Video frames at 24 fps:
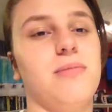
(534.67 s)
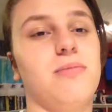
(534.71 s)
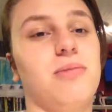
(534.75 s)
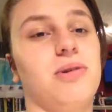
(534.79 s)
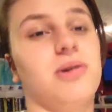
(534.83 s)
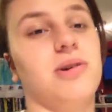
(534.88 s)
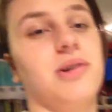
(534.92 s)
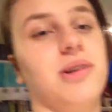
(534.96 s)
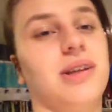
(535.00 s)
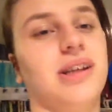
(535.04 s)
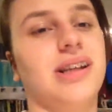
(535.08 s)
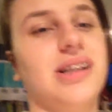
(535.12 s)
The
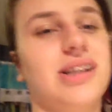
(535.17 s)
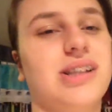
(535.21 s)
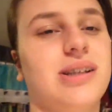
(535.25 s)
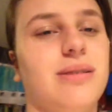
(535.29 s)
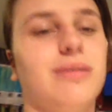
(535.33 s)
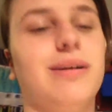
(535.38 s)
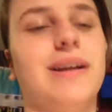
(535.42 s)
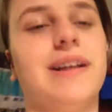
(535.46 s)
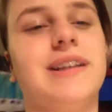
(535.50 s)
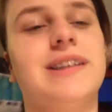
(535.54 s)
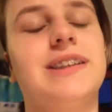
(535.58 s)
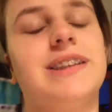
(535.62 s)
Mortal
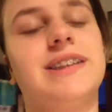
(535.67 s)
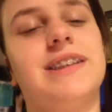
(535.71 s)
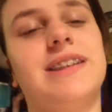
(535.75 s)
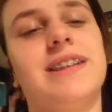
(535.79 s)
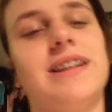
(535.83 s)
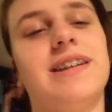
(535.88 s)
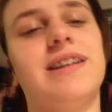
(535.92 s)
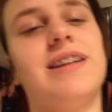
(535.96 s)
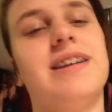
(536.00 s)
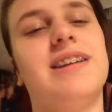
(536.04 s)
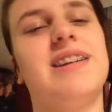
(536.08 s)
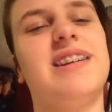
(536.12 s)
Instruments.
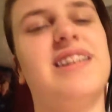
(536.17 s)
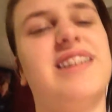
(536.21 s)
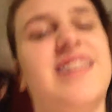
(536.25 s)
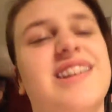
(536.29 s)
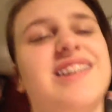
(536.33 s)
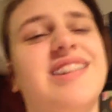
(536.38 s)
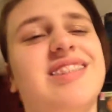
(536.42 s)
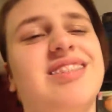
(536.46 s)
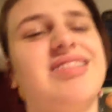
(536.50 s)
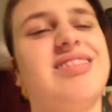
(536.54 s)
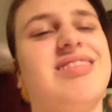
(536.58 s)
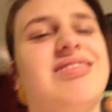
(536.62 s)

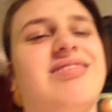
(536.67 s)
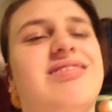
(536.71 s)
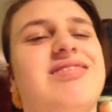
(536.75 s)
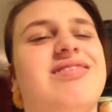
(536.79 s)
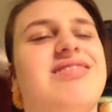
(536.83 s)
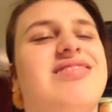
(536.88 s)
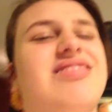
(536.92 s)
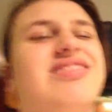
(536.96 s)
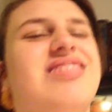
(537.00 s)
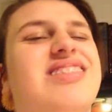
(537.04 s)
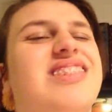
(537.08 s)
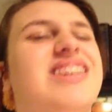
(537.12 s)

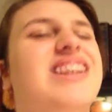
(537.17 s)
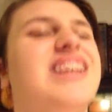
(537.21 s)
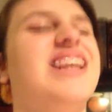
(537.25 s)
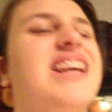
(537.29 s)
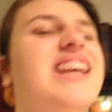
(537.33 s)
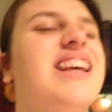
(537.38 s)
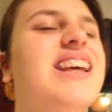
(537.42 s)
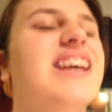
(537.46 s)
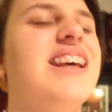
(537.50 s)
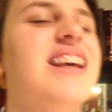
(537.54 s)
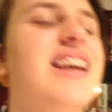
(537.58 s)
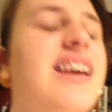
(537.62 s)

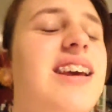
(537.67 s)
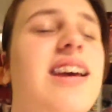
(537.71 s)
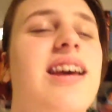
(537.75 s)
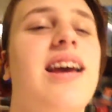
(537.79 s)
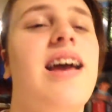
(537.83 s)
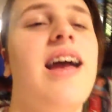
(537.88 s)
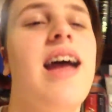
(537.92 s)
I